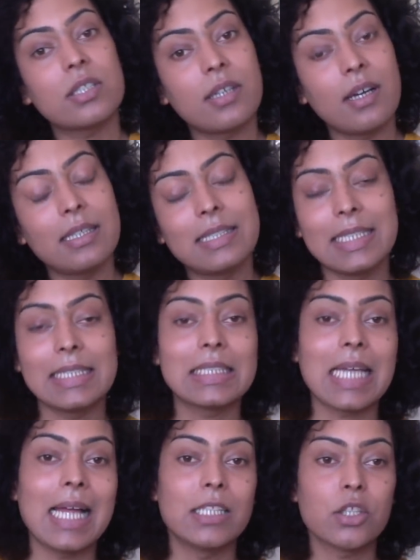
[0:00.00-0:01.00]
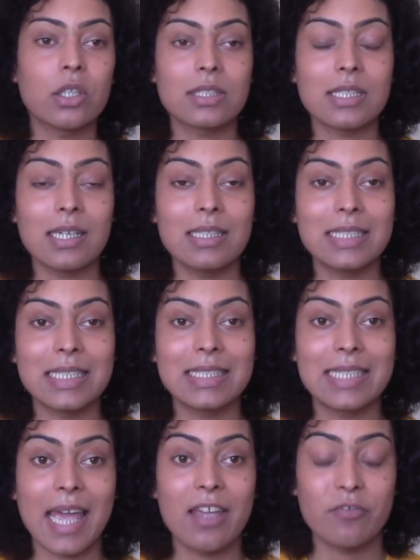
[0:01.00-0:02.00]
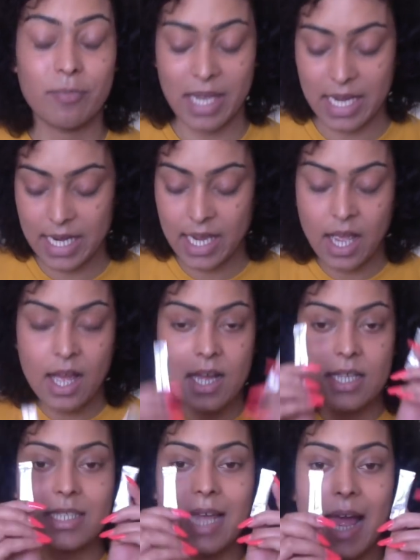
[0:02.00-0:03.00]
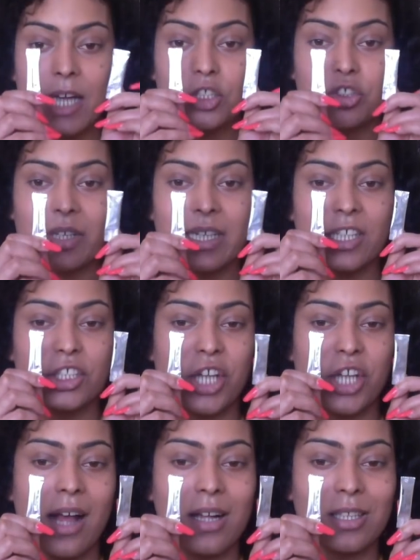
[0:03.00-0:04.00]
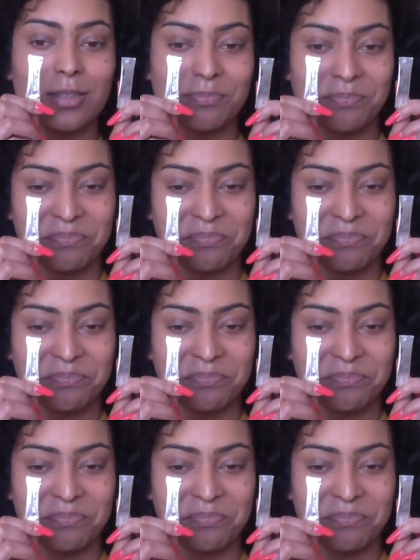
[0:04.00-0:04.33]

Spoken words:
Curtis, and Dr. Curtis gave me Sandrina Gel.